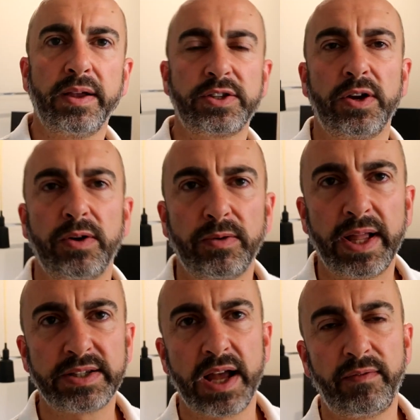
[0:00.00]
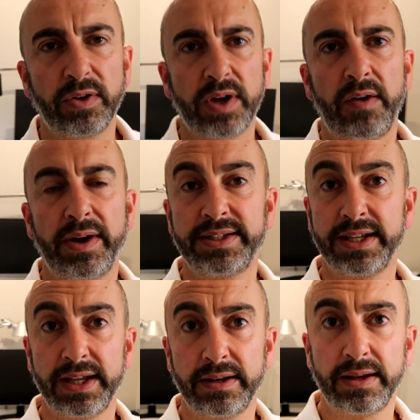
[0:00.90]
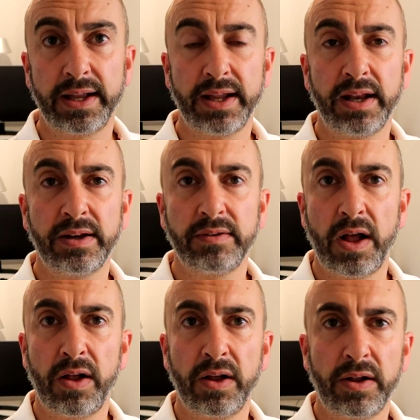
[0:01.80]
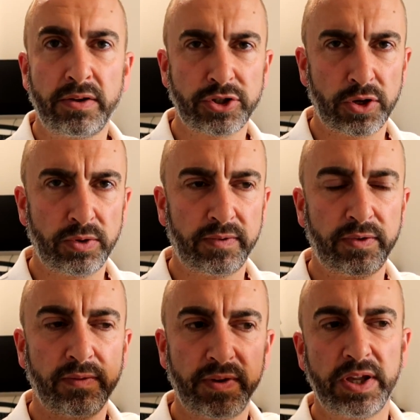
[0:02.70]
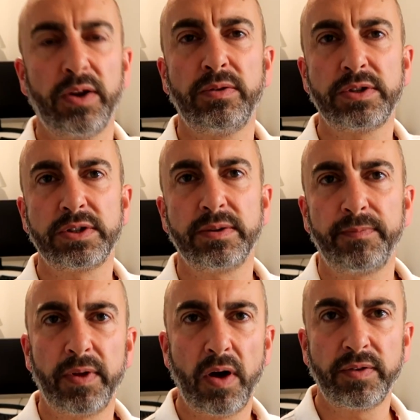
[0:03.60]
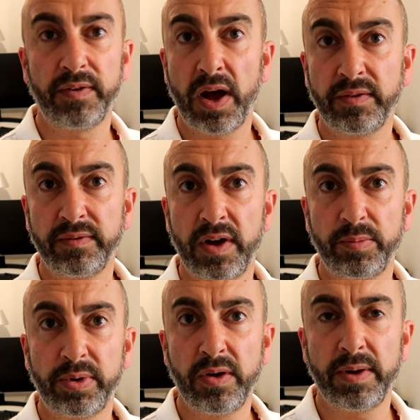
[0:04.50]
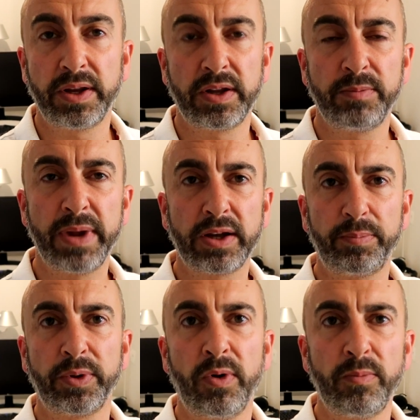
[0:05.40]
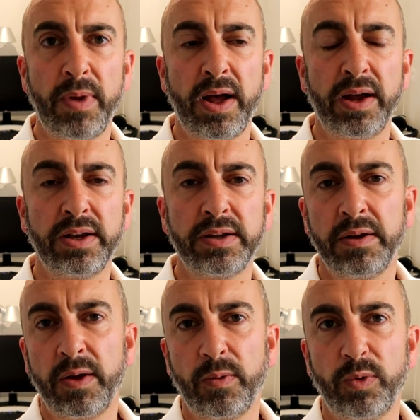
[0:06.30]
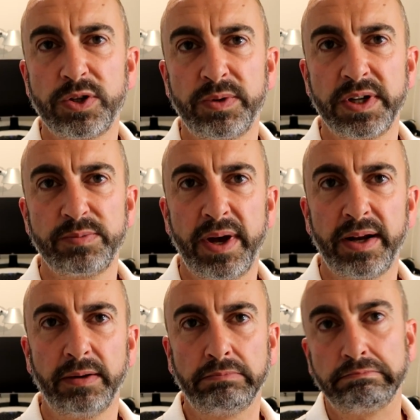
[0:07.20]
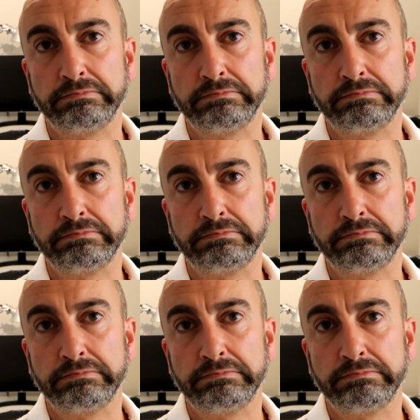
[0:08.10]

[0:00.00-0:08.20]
So let's have a look how I did it, and then I'll show you a few videos of the Vive and the Vive Pro, and you can make up your own mind which one is better.